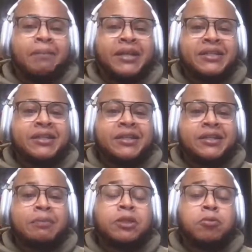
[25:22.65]
son.
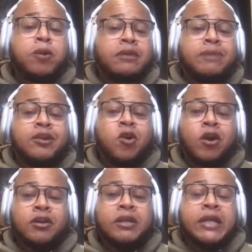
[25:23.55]
I'm gonna surprise my
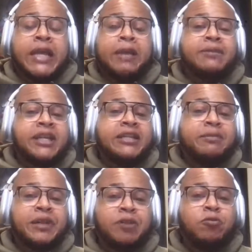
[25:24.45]
daughter. I'm gonna take
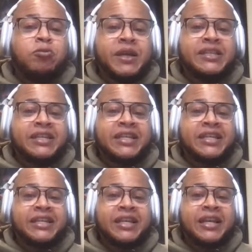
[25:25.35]
them and their roommates to
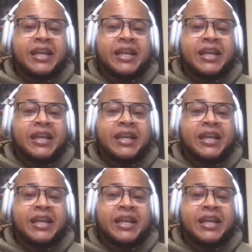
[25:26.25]
eat.